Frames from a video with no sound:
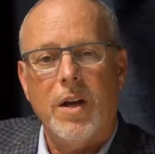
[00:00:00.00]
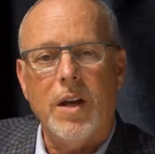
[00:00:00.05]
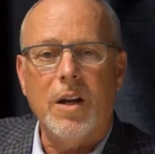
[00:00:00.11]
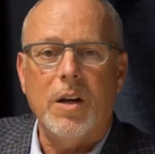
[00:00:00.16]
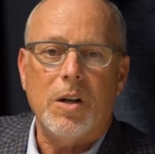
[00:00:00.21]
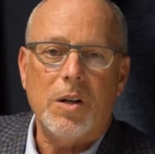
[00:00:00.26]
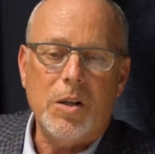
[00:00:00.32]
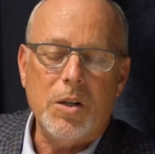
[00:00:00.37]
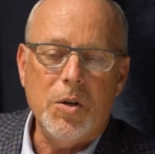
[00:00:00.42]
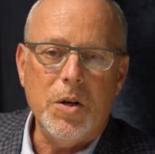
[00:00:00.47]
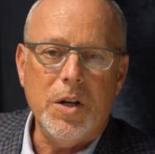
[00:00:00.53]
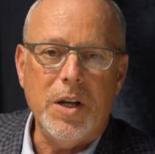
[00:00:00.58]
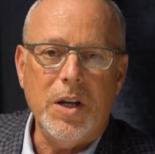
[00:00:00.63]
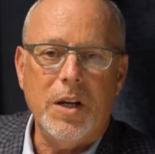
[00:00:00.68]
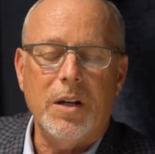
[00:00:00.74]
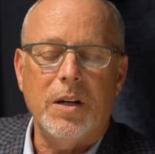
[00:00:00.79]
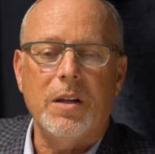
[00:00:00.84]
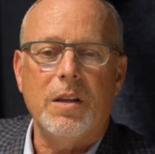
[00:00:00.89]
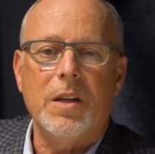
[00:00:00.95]

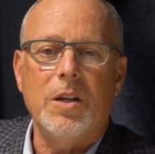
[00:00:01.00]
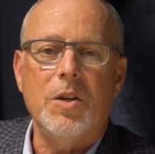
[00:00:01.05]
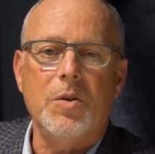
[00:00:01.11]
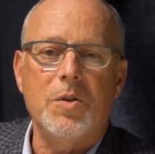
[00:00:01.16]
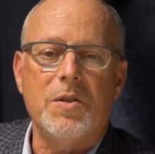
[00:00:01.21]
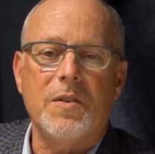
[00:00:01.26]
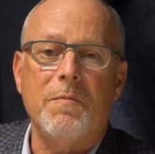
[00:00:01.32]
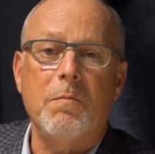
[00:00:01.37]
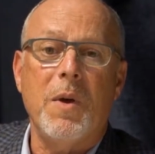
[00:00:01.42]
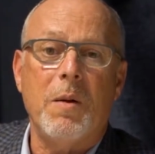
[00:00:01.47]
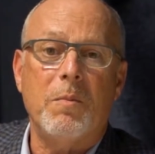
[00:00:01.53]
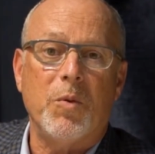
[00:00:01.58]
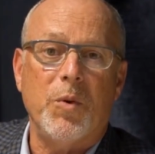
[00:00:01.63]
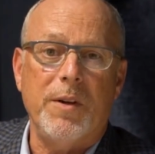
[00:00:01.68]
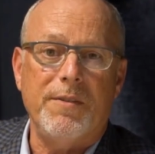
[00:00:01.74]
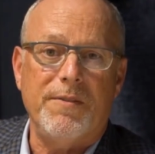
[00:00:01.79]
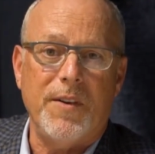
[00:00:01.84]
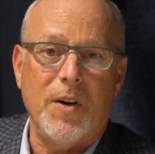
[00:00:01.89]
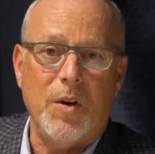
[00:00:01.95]
including the use of
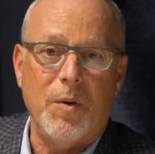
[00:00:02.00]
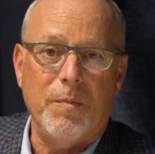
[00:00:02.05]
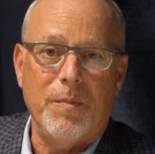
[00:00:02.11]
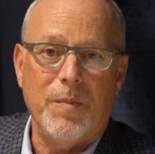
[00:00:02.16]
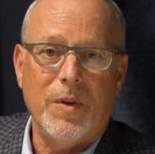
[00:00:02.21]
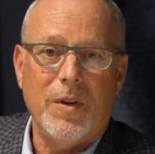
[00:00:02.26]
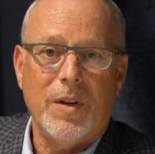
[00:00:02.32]
memory foam.